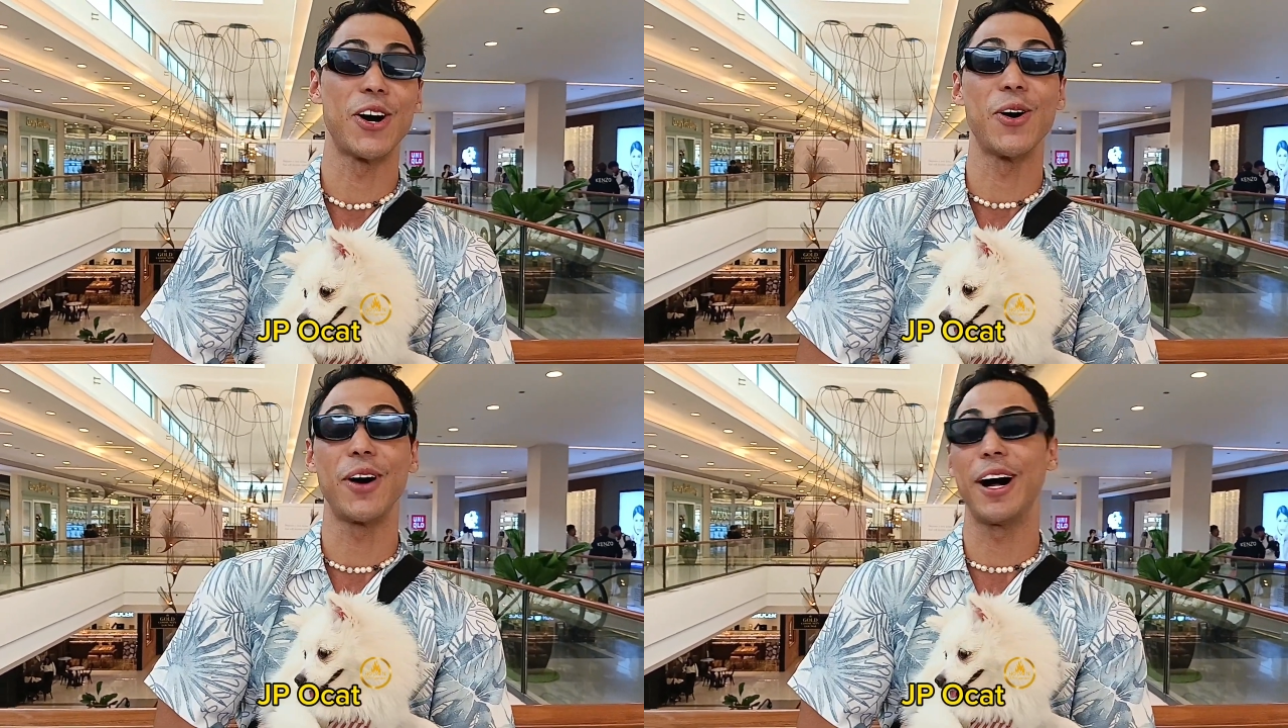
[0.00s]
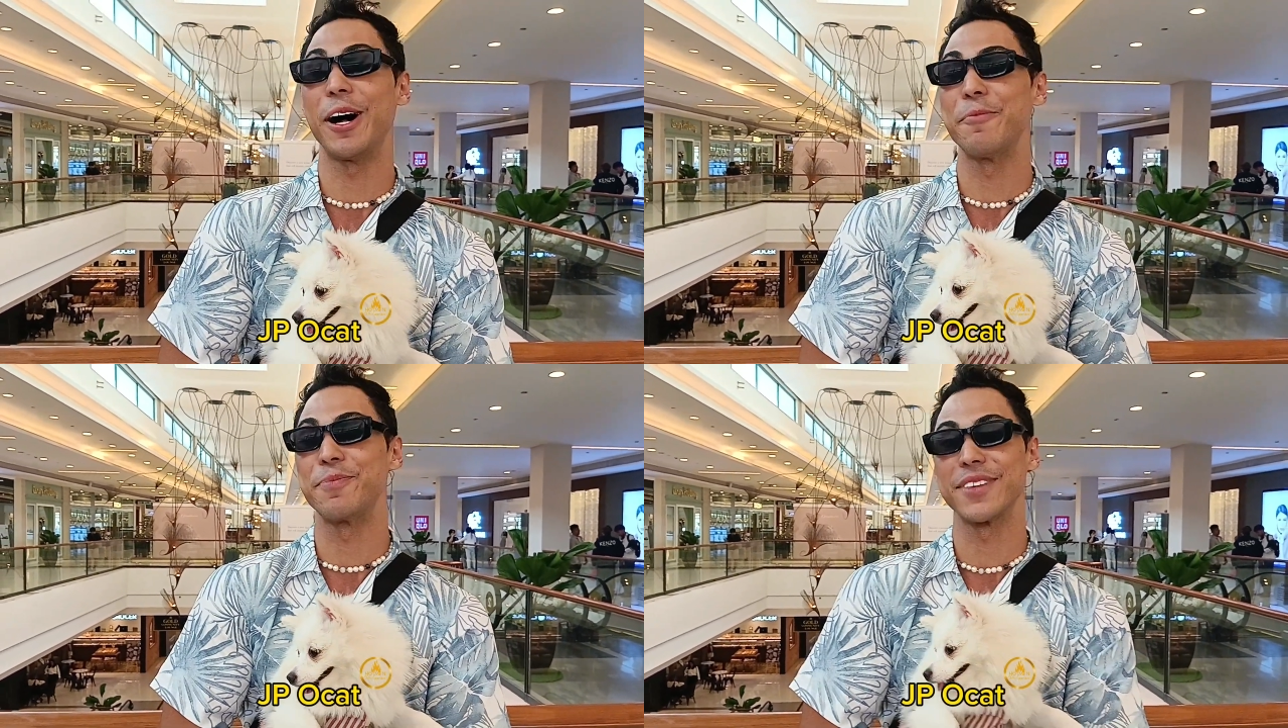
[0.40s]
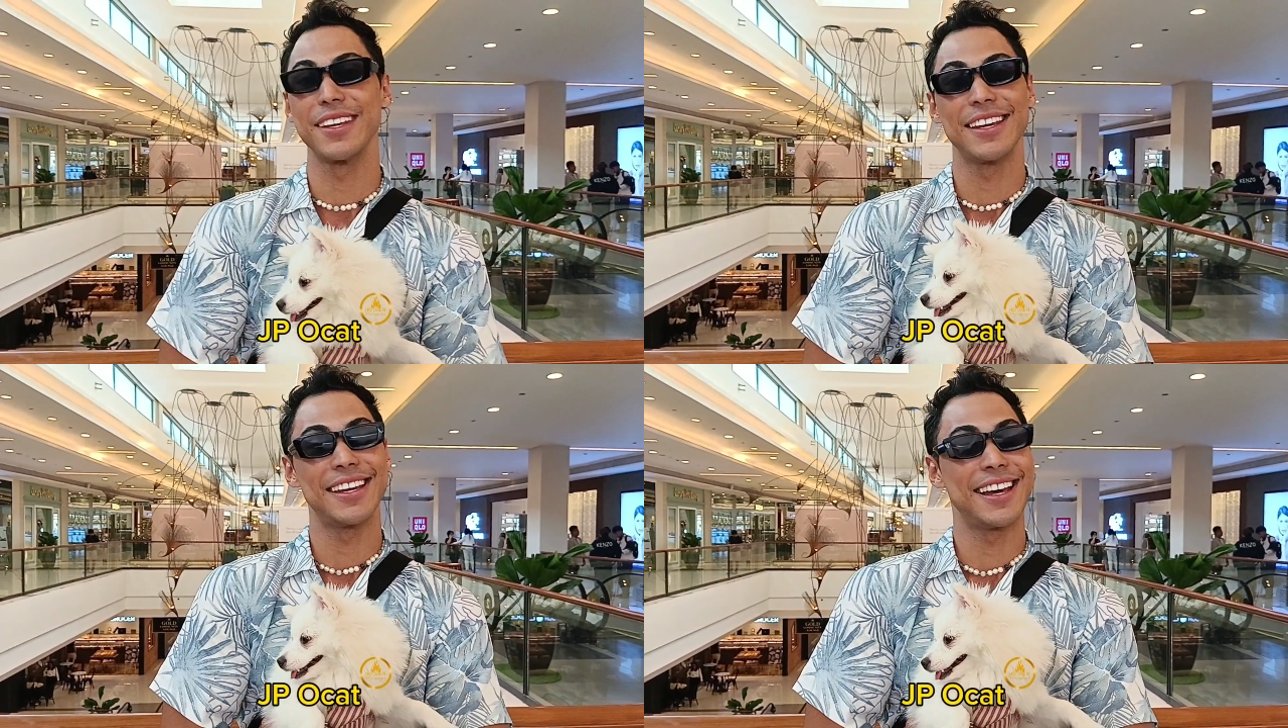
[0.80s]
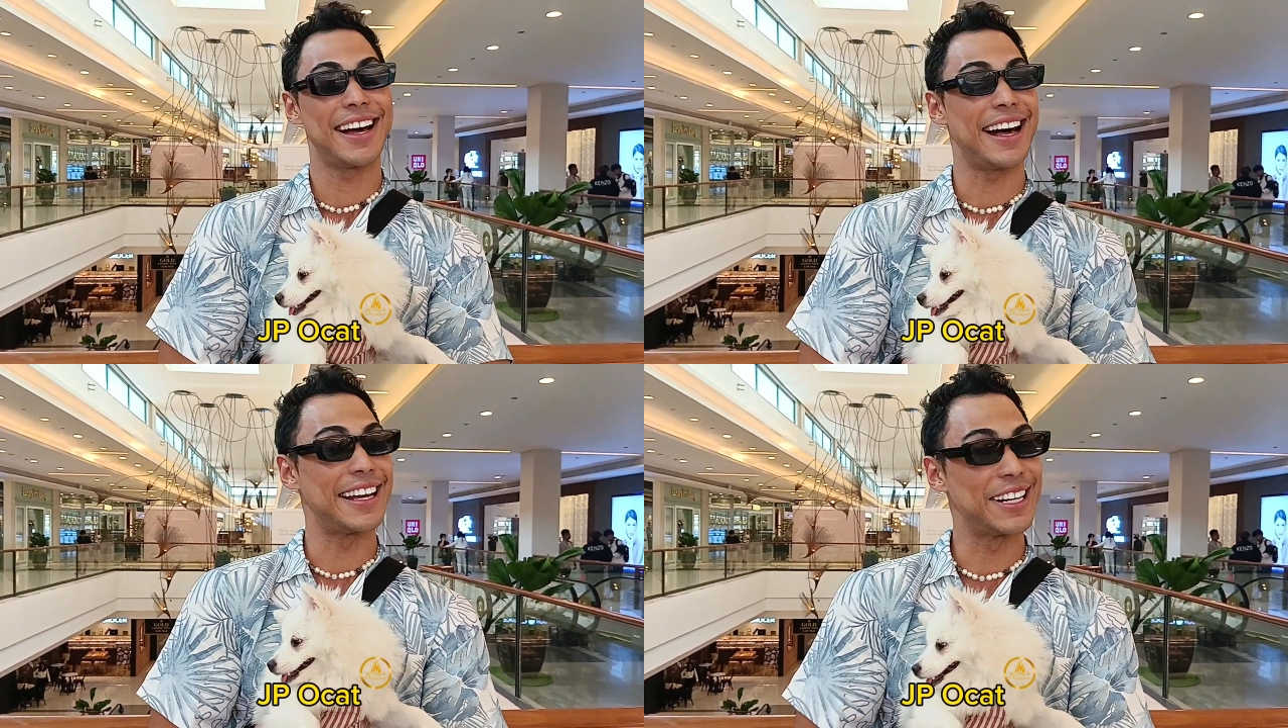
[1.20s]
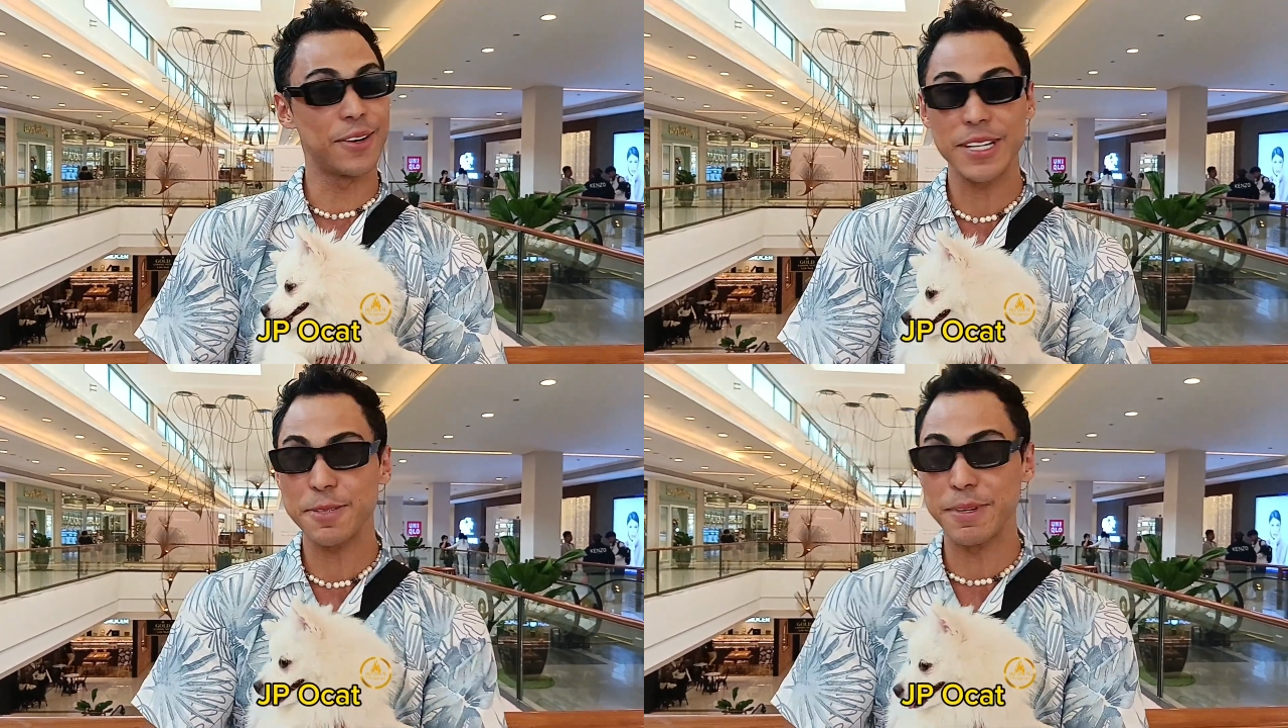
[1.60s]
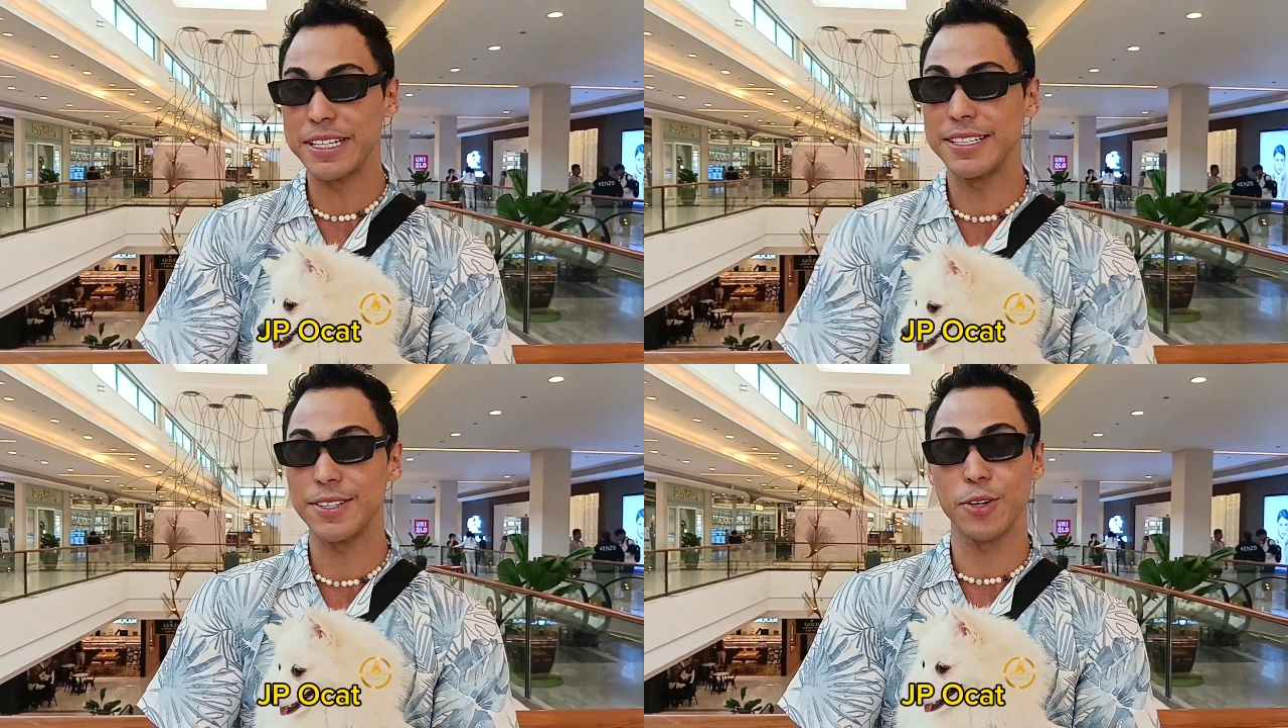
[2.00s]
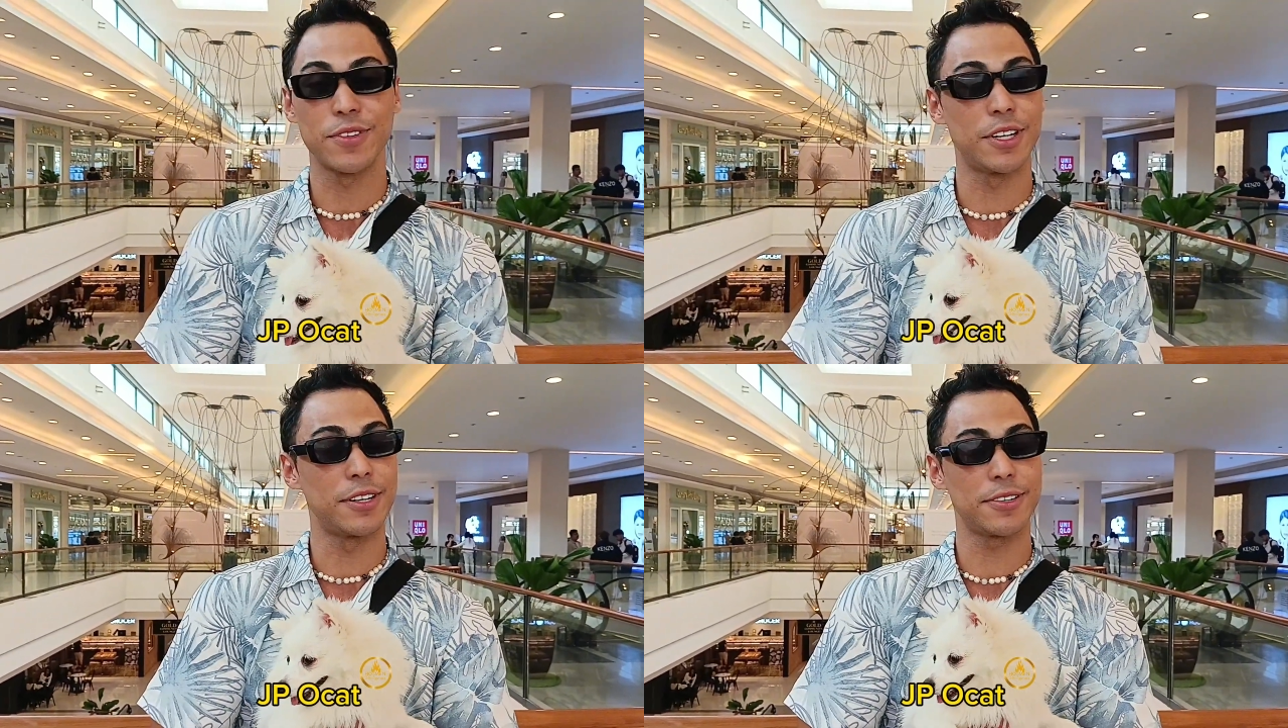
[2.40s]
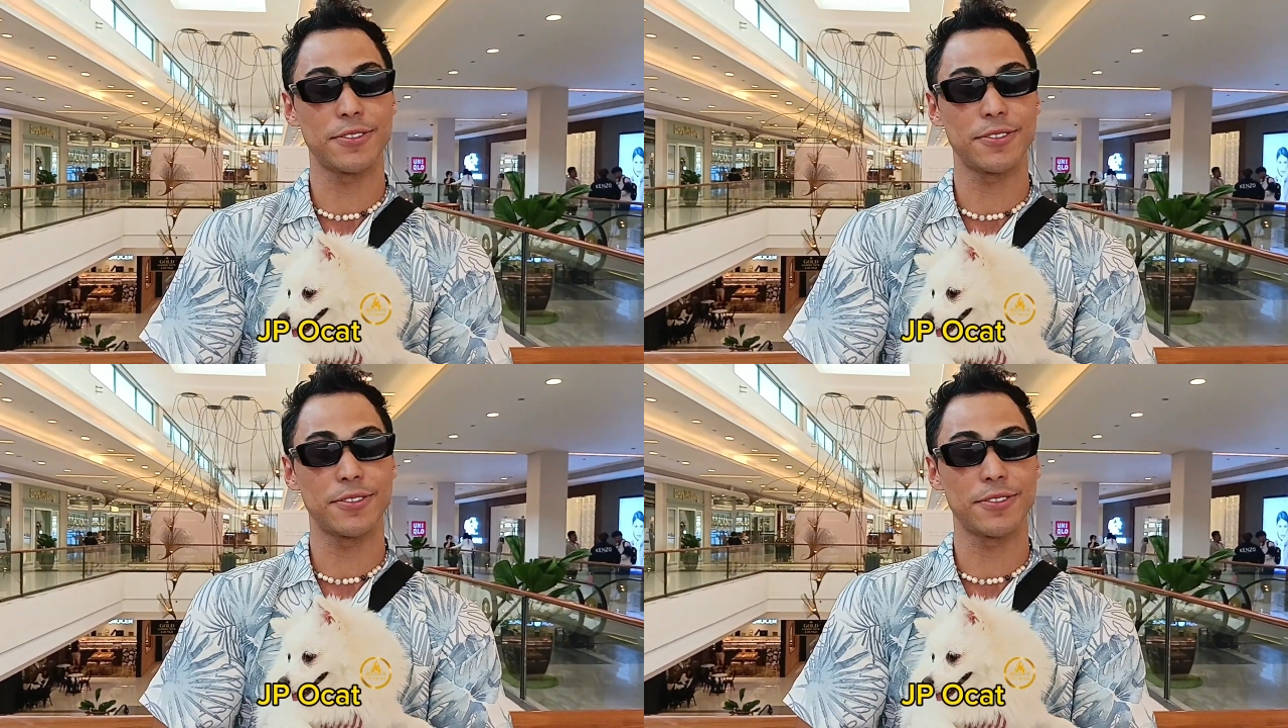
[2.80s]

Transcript: oh, um, or supporters? I know it's been over